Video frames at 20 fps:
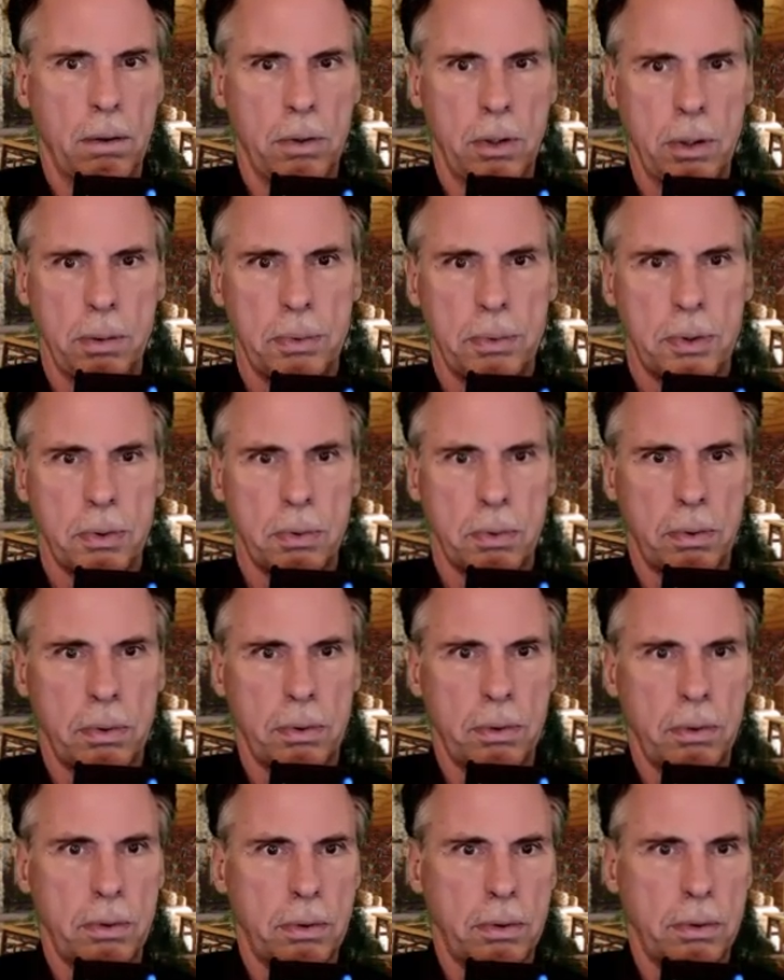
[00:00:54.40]
Oops,
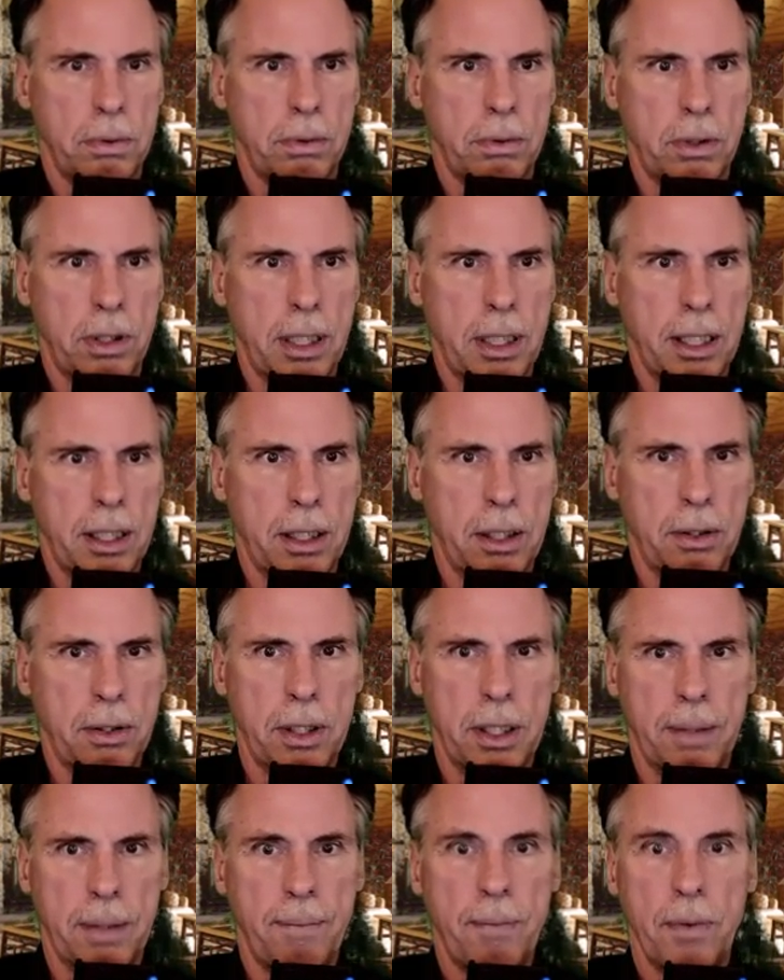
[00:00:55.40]
where'd I go
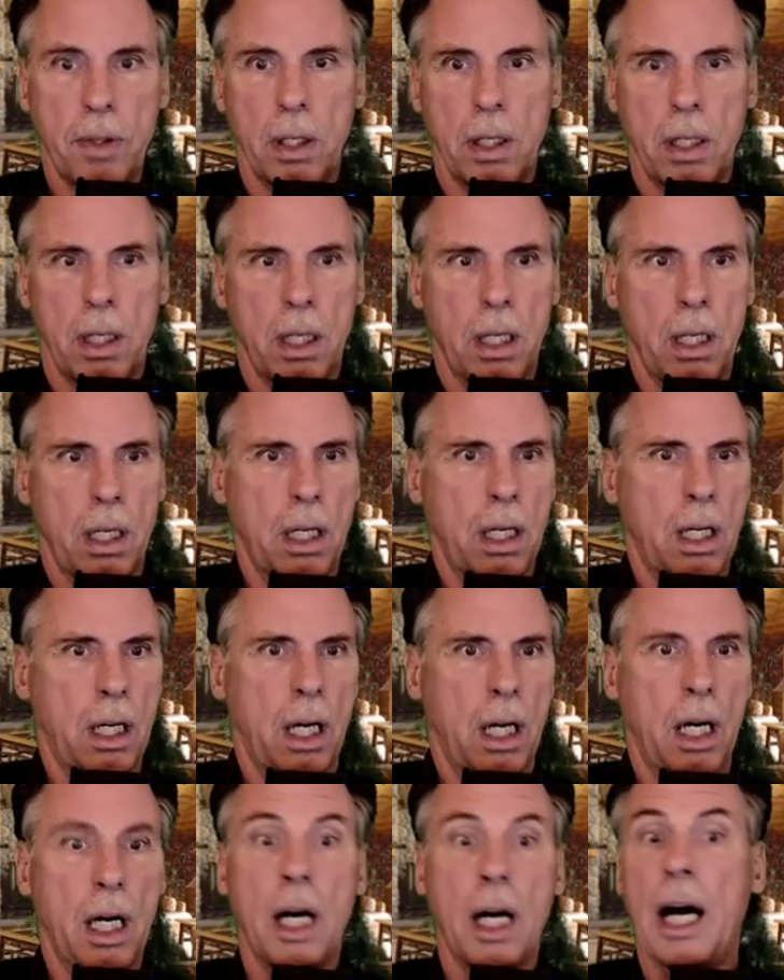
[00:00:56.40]
here?
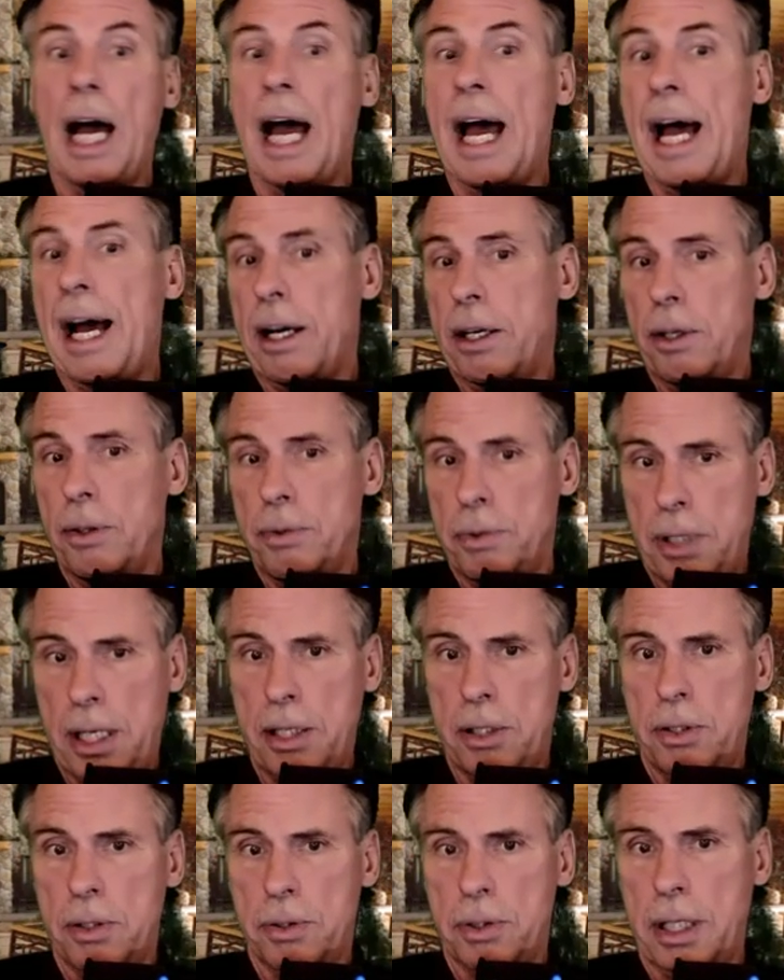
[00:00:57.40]
Uh,
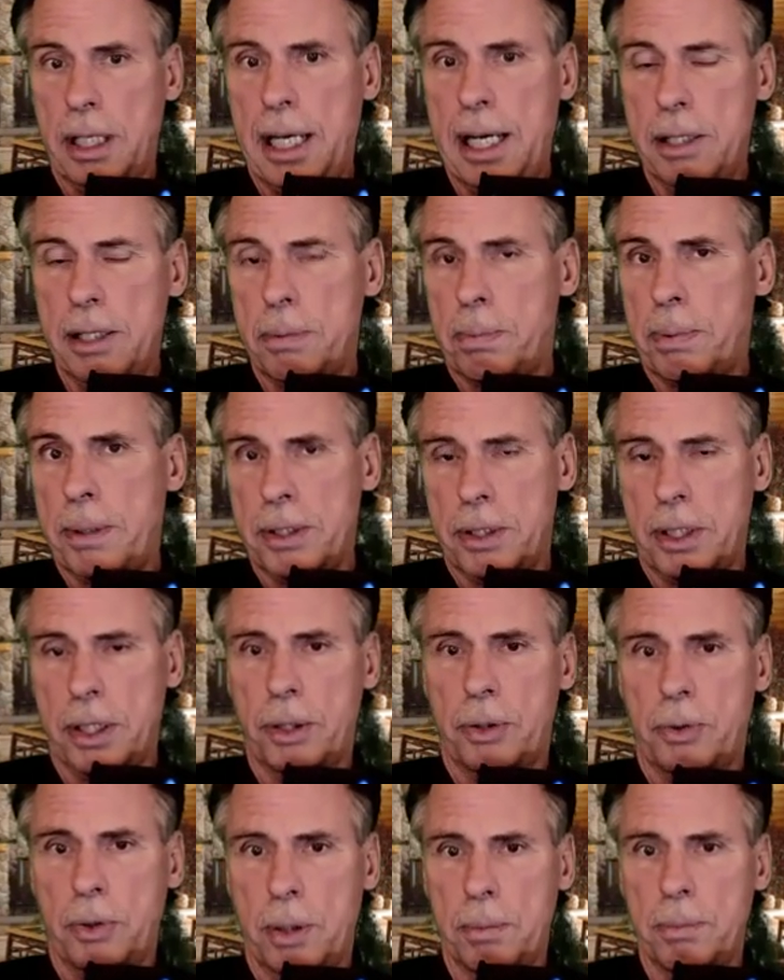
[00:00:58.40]
accusations against
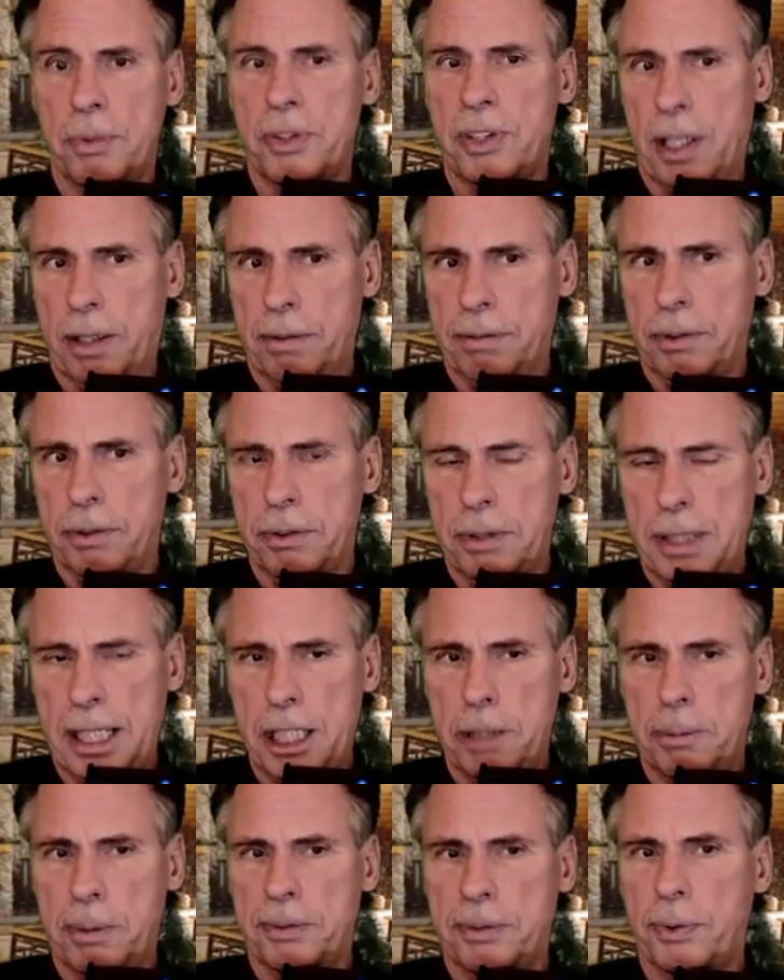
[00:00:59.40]
President Trump several
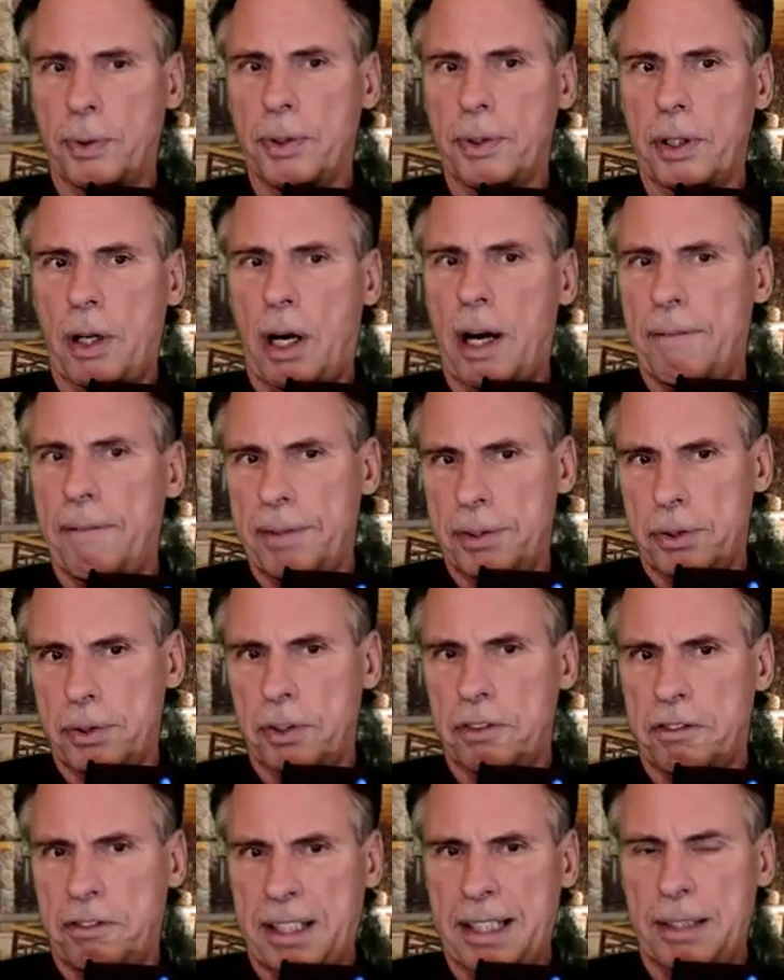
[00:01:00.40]
days before the
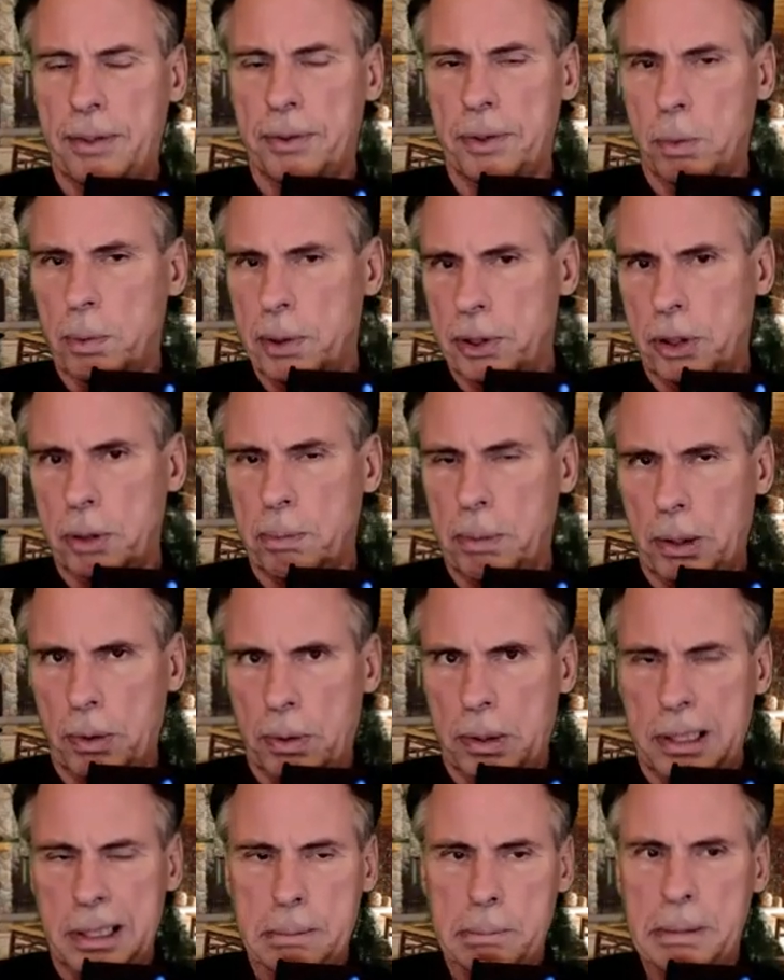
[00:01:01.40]
officer filed a
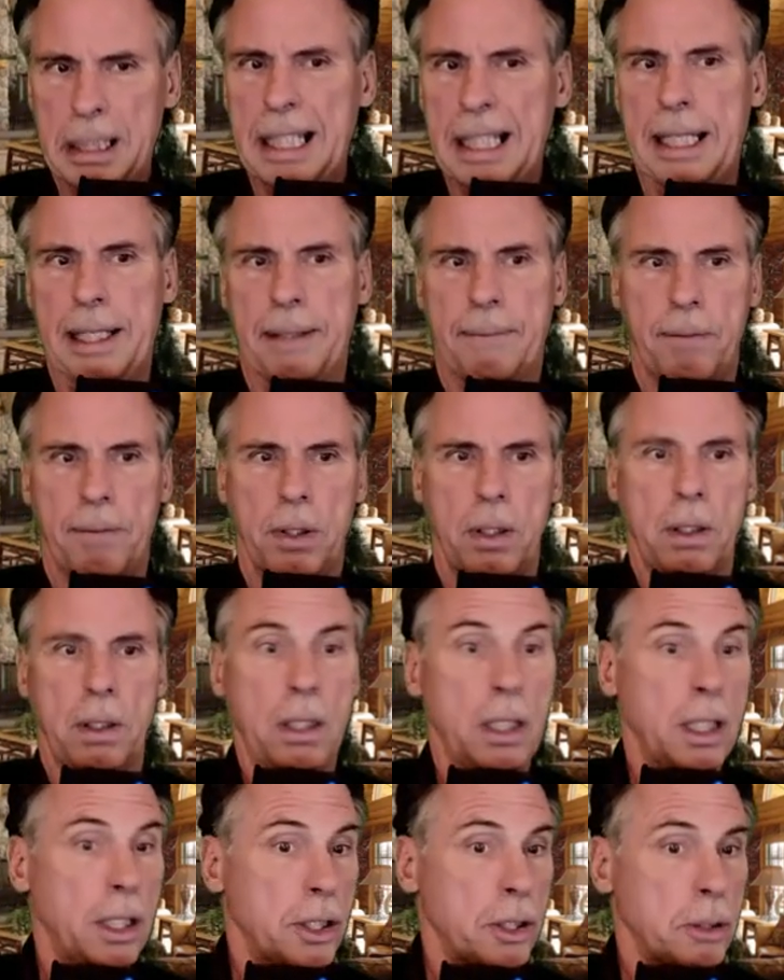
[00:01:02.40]
whistleblower complaint.
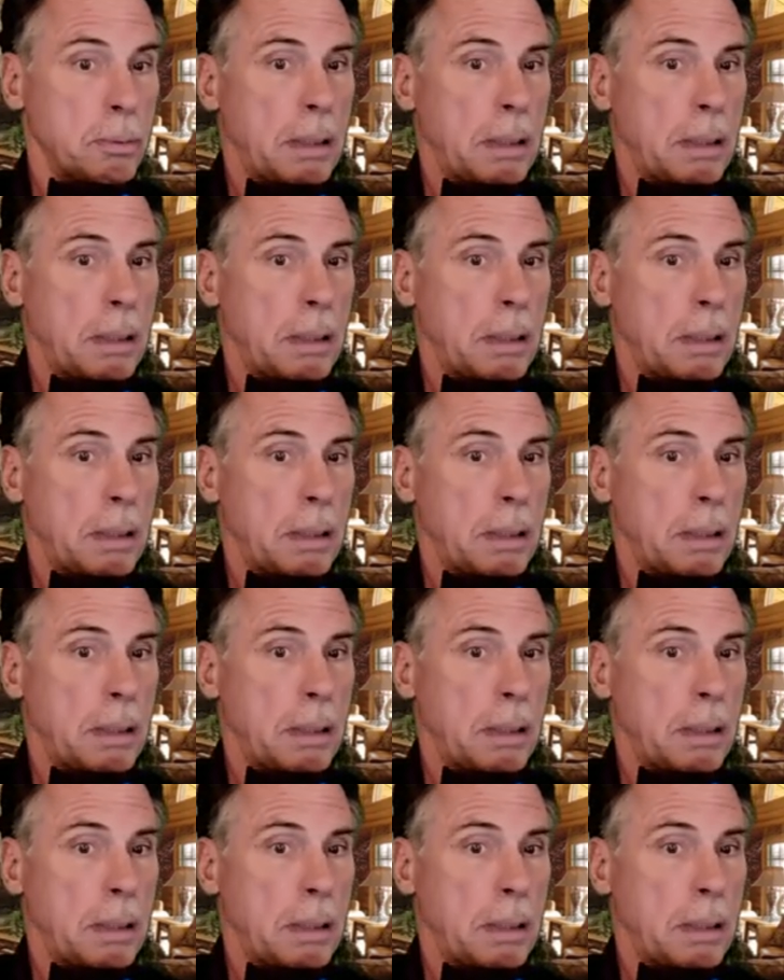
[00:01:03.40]
It is